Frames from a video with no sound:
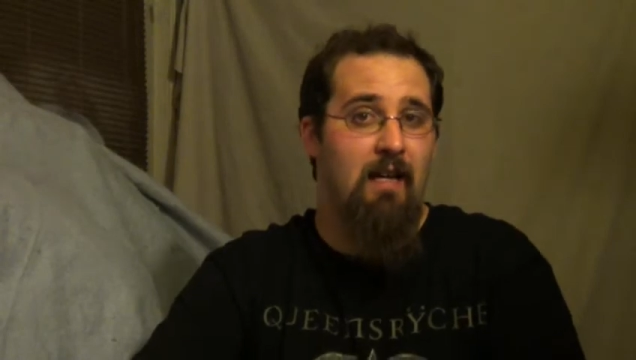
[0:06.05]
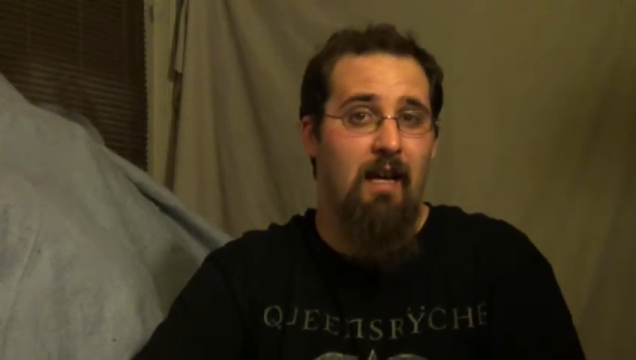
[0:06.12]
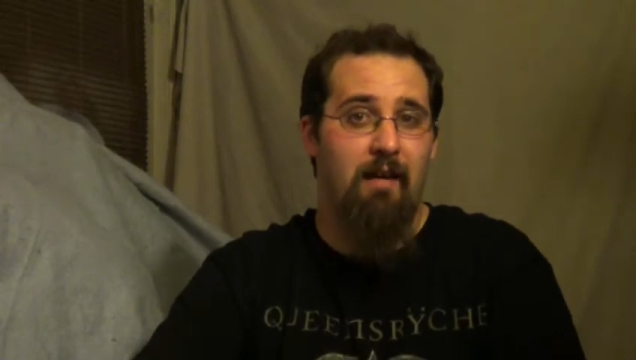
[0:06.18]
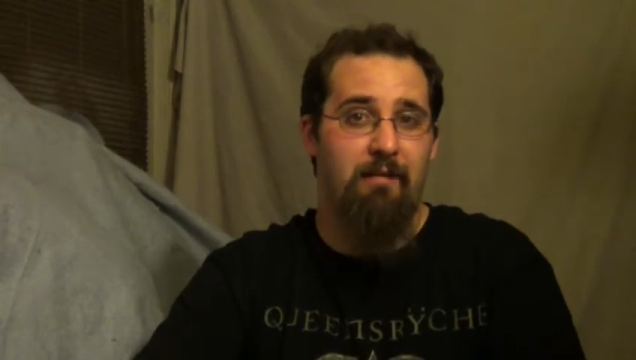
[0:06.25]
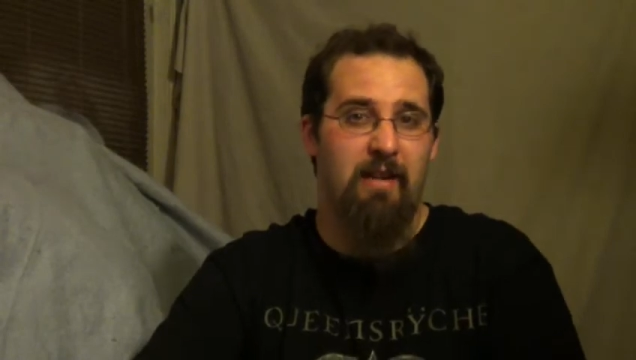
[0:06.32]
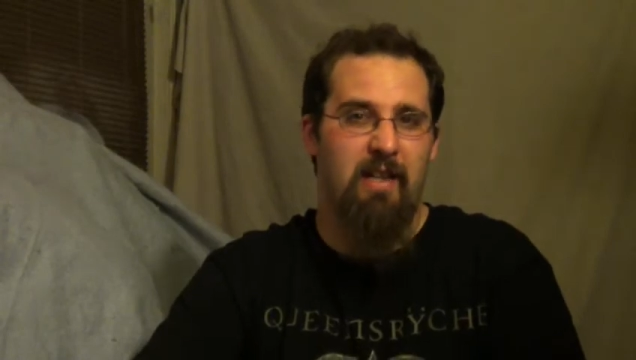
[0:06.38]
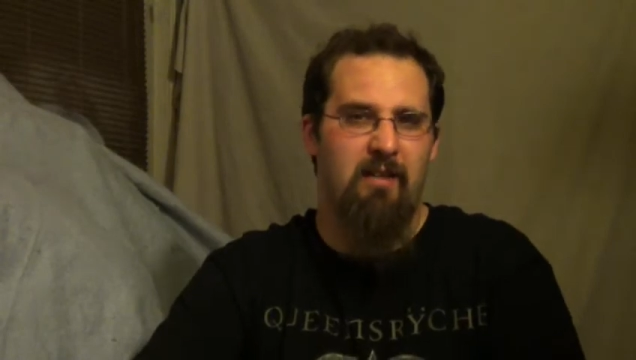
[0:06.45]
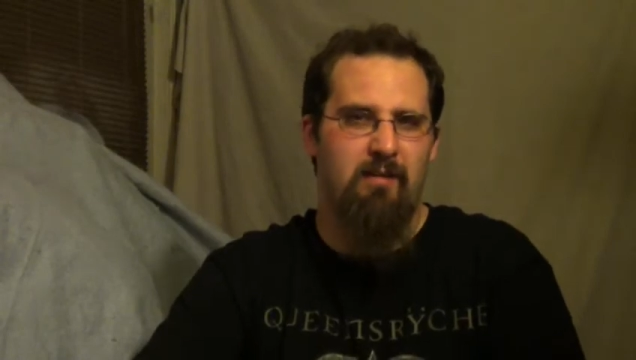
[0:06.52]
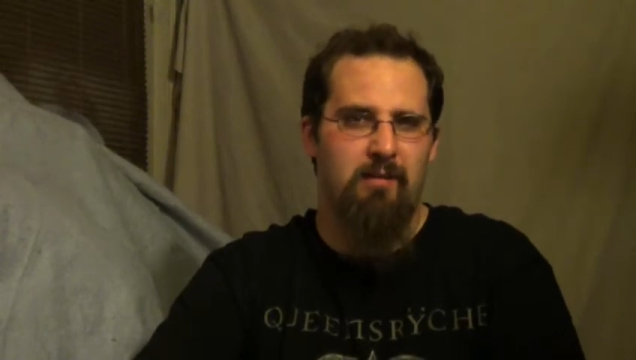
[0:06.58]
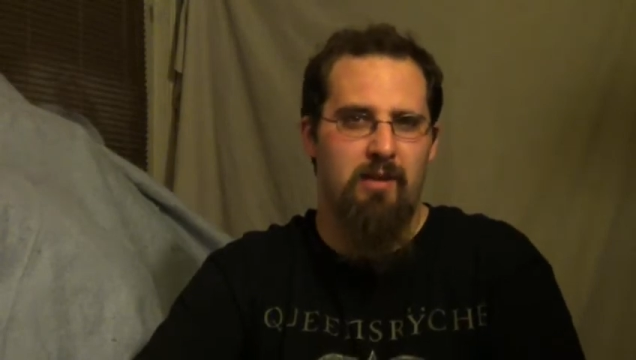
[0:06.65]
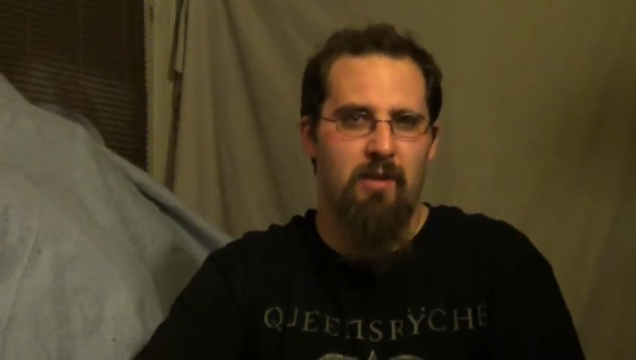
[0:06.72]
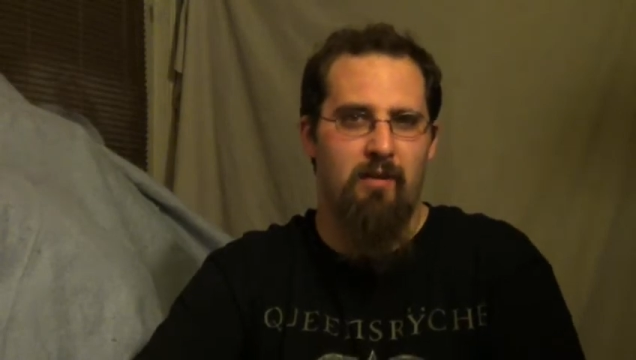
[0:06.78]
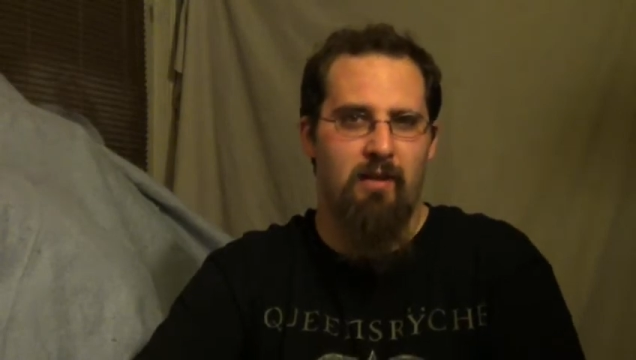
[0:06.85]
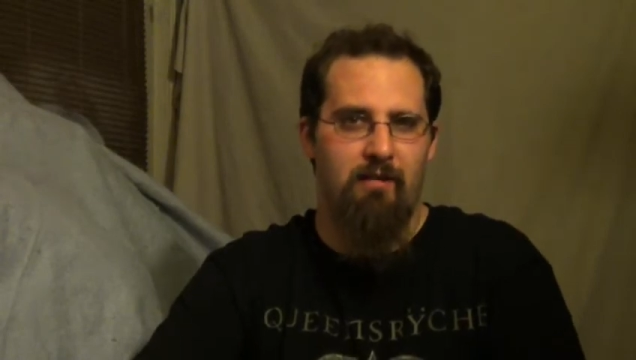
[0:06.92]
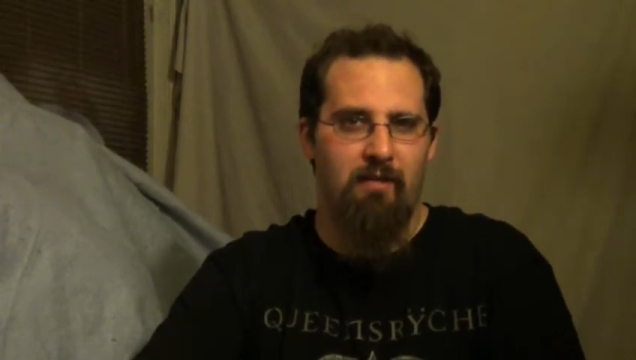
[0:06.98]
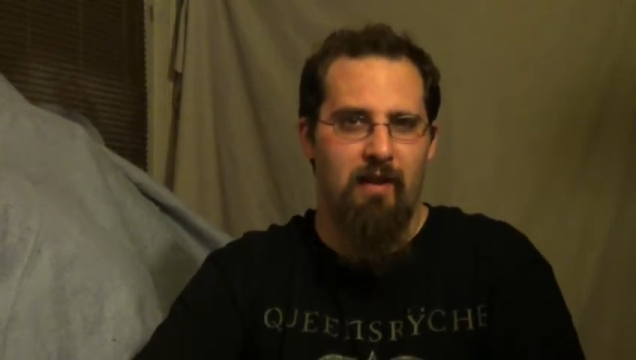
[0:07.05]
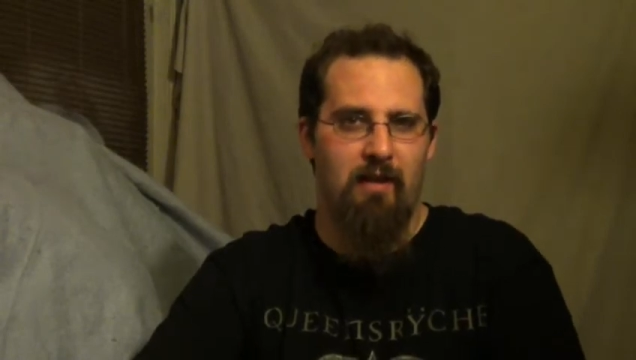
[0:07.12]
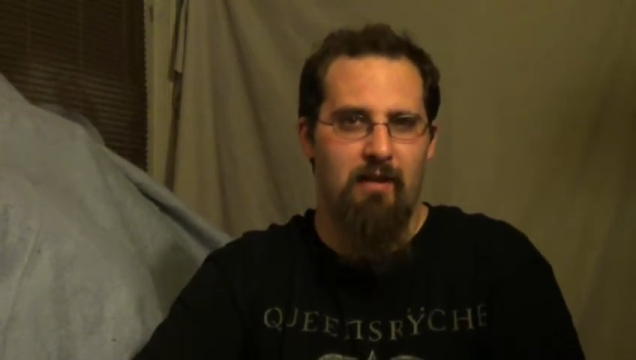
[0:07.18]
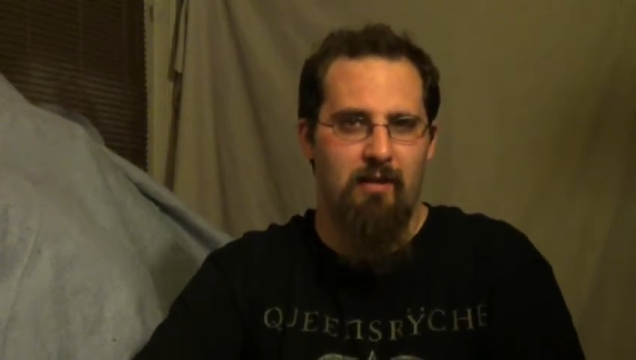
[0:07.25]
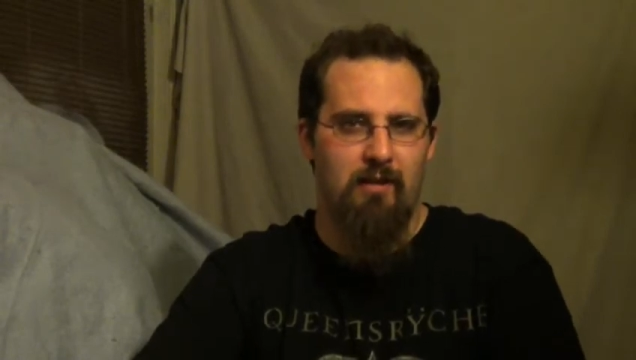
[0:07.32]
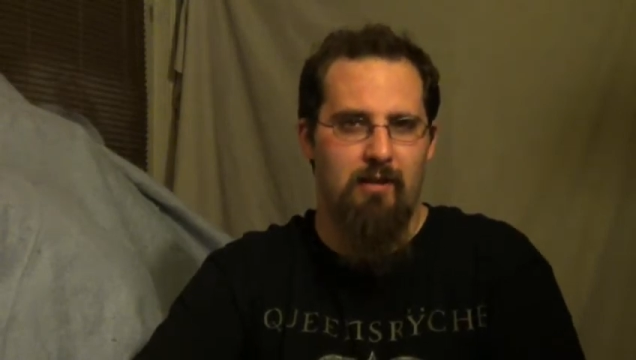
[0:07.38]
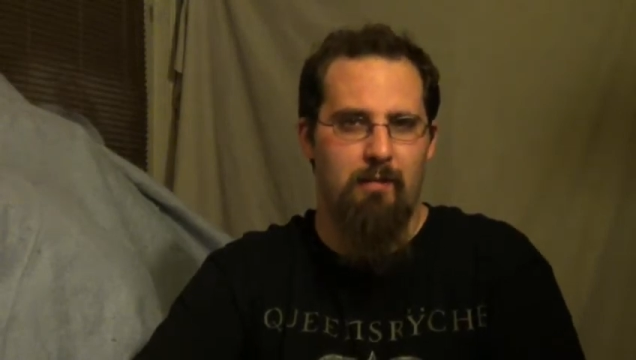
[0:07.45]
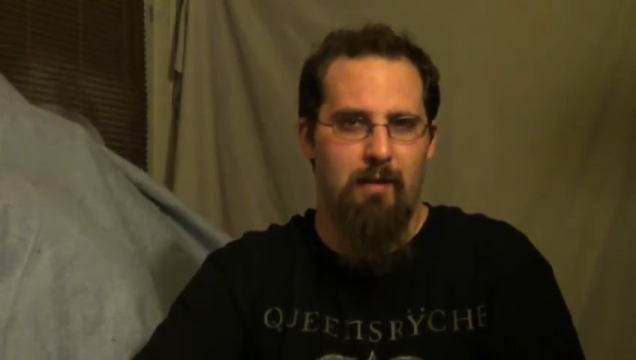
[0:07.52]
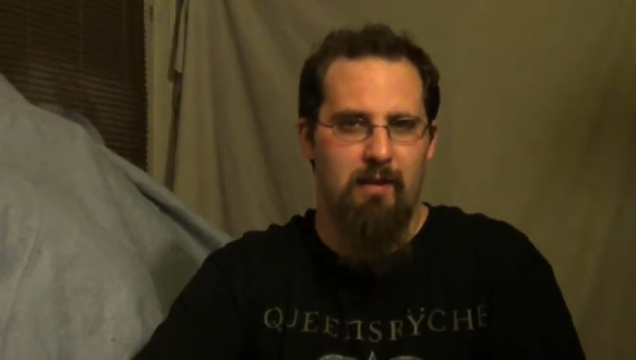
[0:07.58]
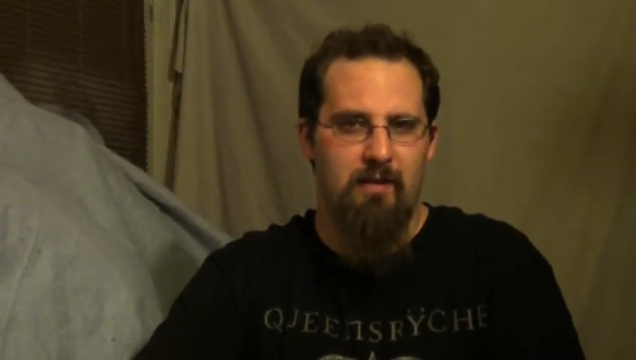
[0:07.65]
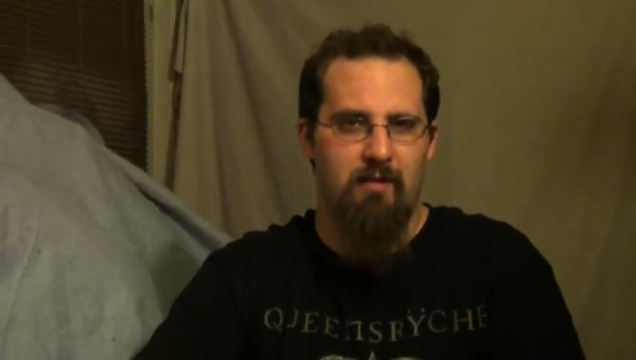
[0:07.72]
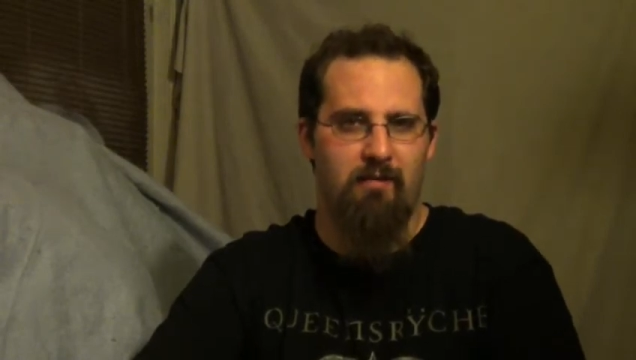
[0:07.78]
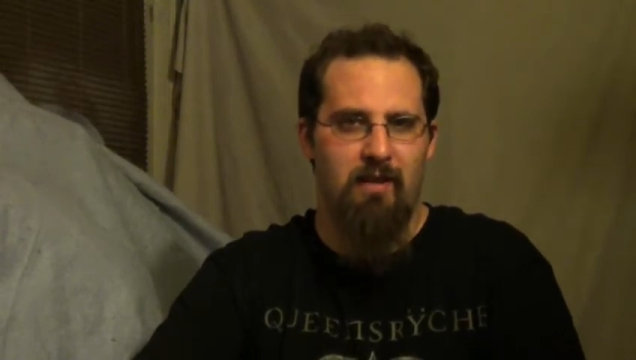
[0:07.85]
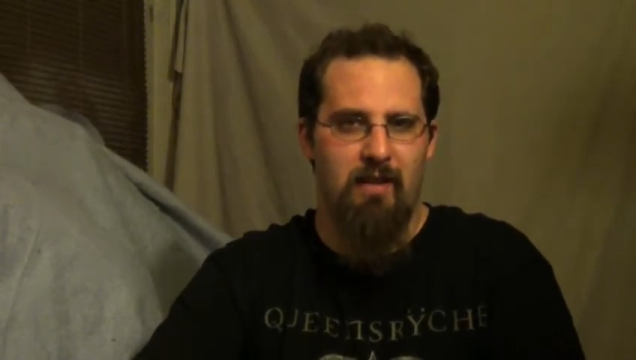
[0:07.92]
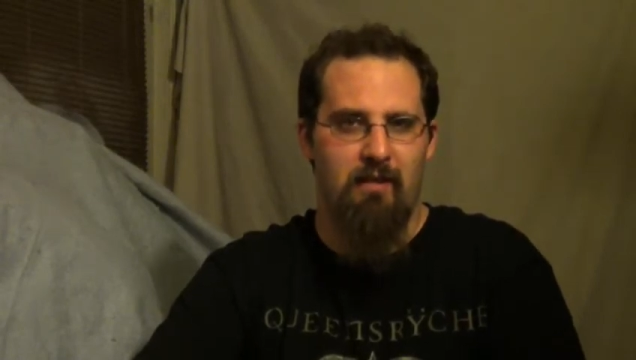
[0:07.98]
I figured it was only fair to also
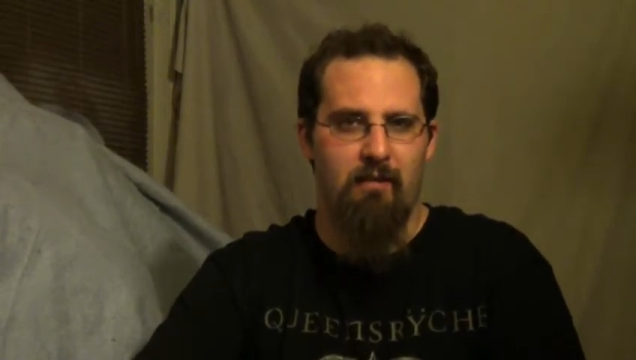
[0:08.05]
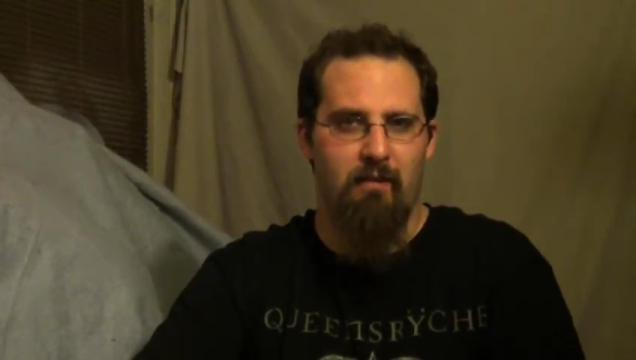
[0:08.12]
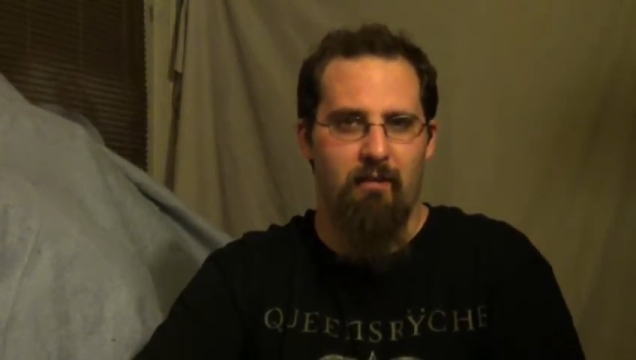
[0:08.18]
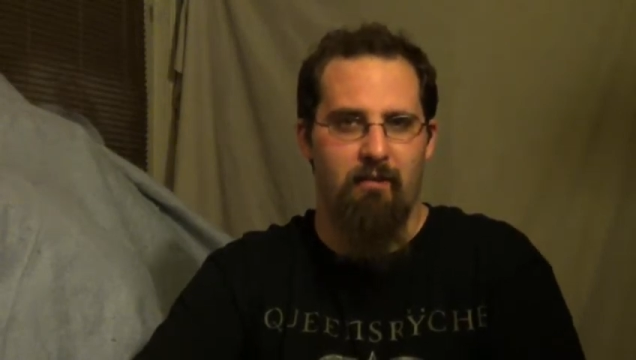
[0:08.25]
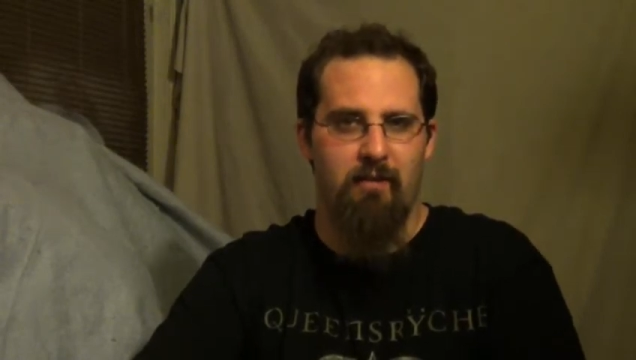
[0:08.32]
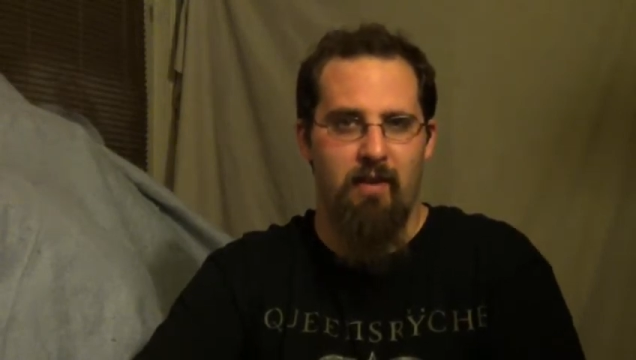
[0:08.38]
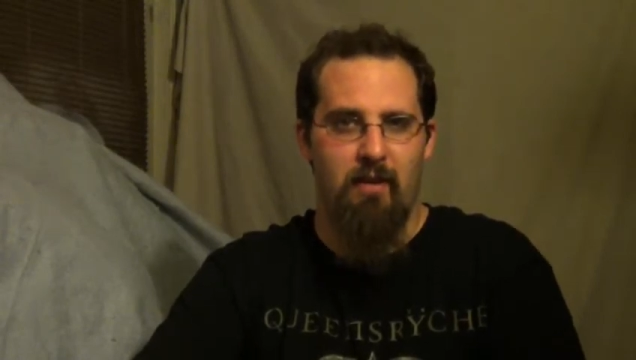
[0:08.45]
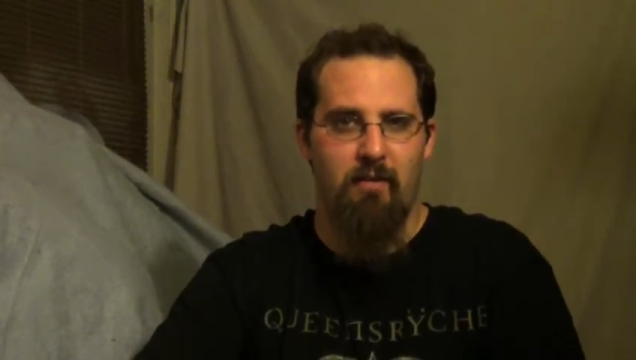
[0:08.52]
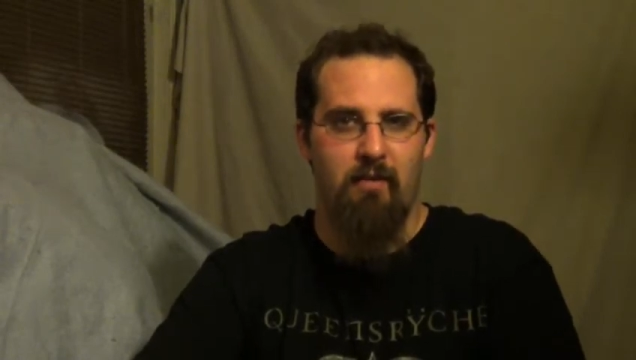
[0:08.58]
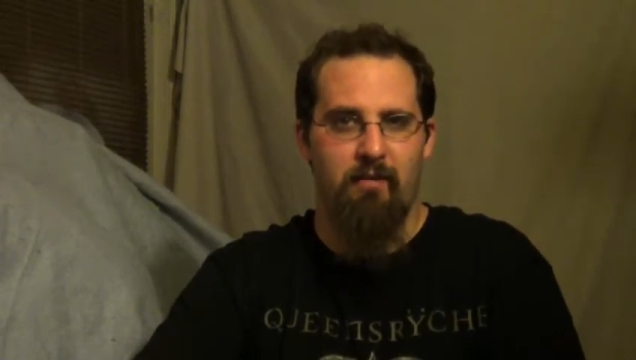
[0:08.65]
post a video review